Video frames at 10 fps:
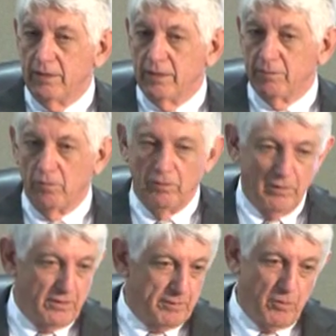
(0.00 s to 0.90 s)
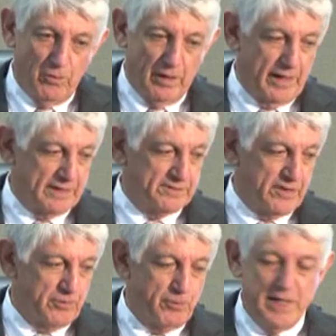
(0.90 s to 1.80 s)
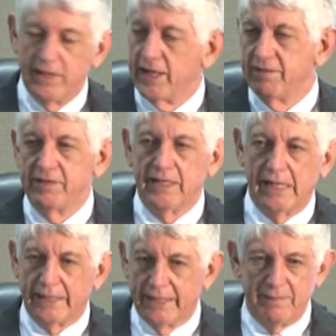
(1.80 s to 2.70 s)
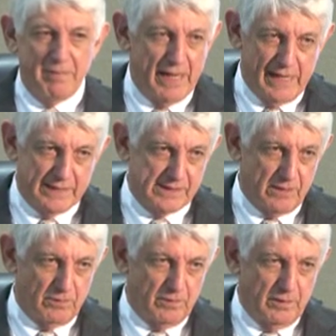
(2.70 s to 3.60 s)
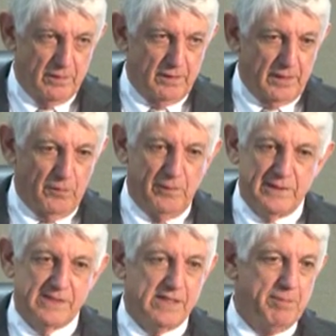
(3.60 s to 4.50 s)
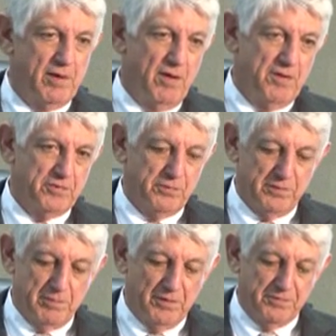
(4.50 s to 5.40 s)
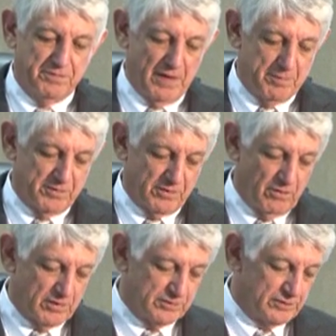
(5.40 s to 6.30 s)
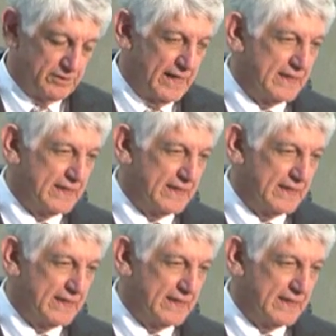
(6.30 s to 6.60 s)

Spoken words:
I'm going to learn, and I started reading everything I could get my hands on. I went to seminars where the most famous lawyers in the United